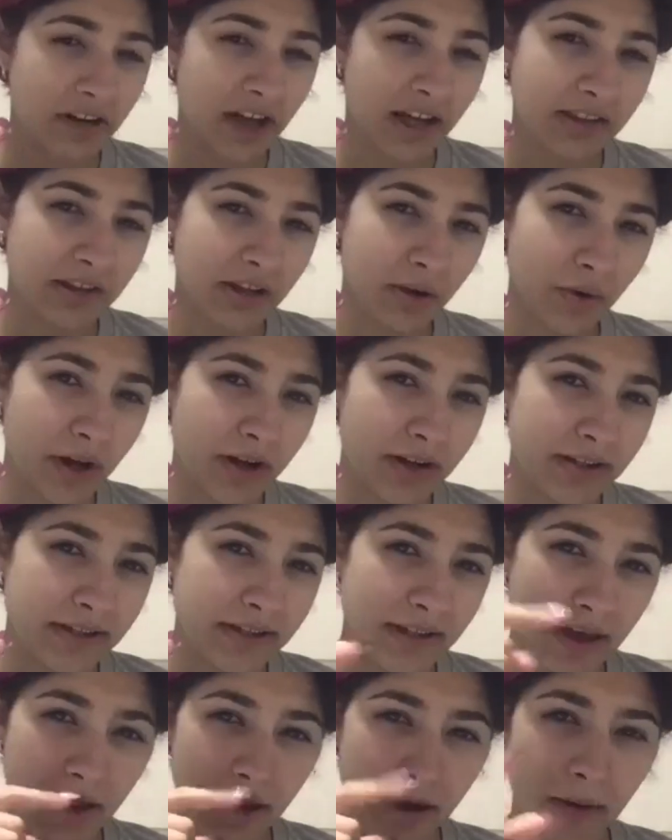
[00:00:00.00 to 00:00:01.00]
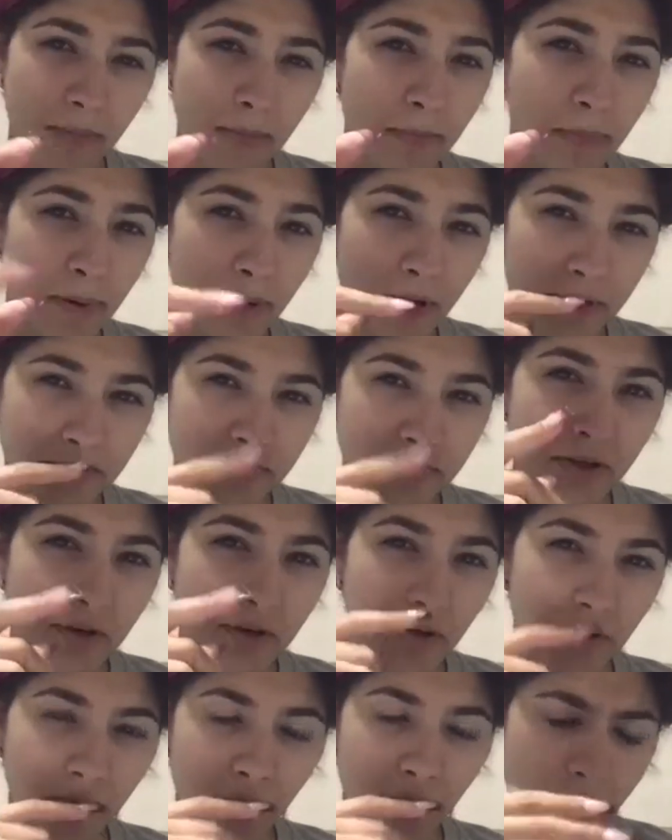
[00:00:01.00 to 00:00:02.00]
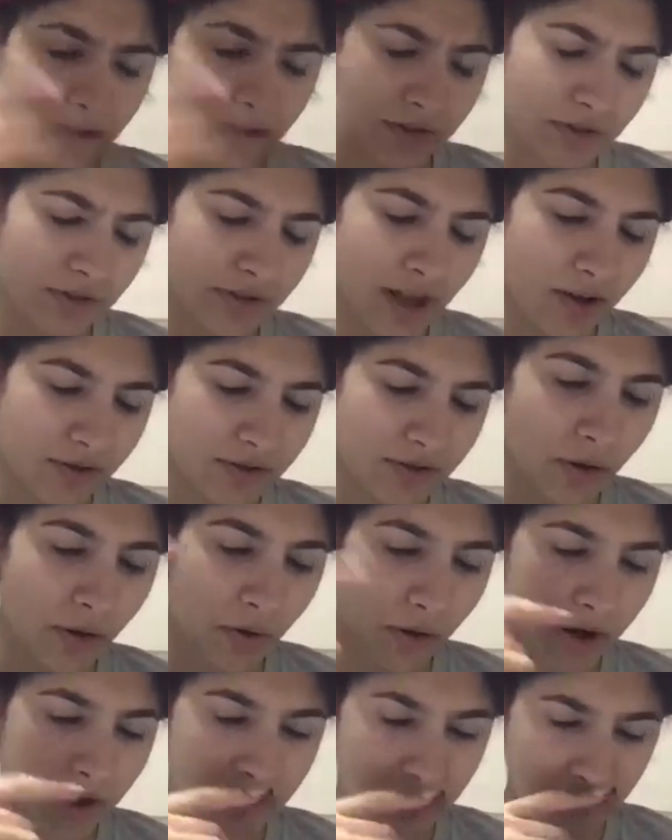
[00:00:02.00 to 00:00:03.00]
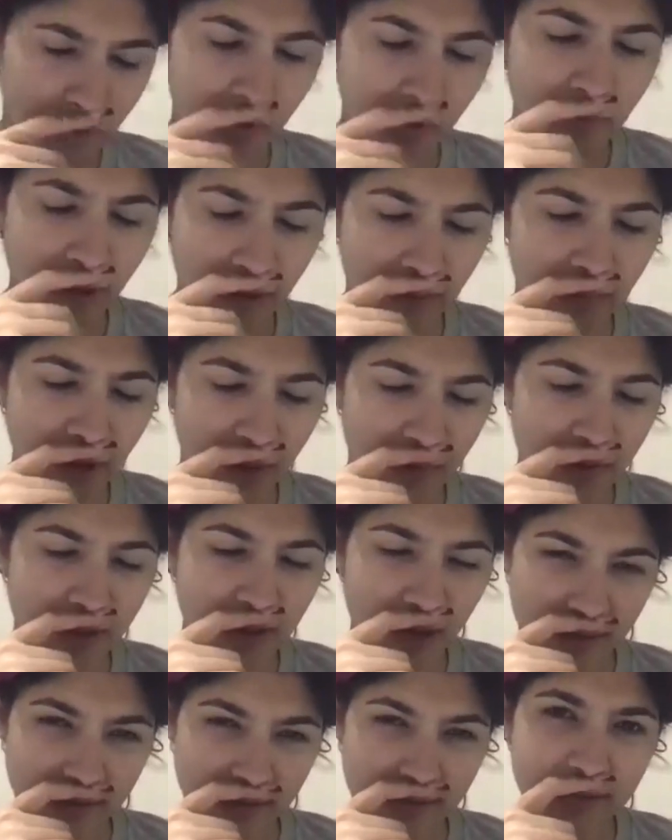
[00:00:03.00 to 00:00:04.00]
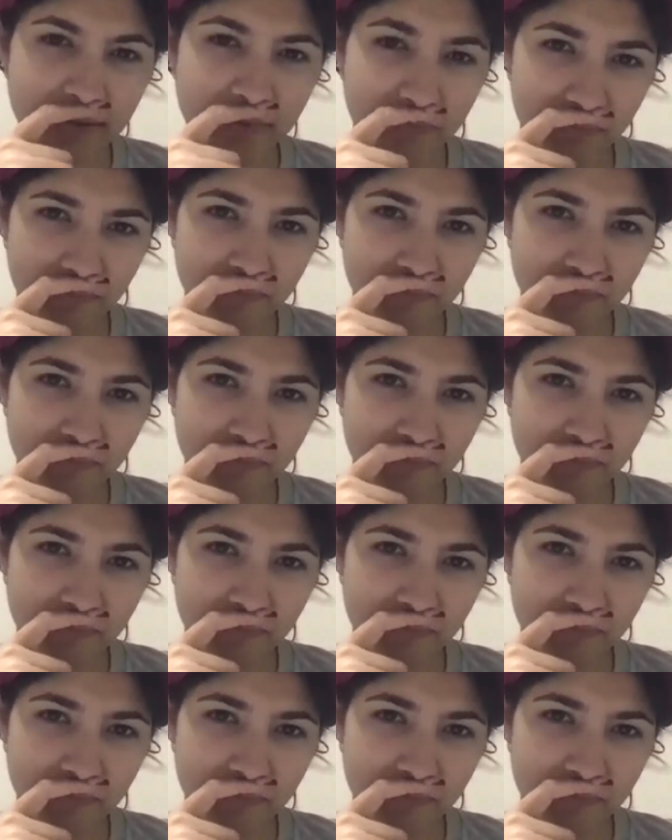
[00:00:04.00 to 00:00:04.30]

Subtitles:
not the greatest thing, but I turned out so great, so maybe yes.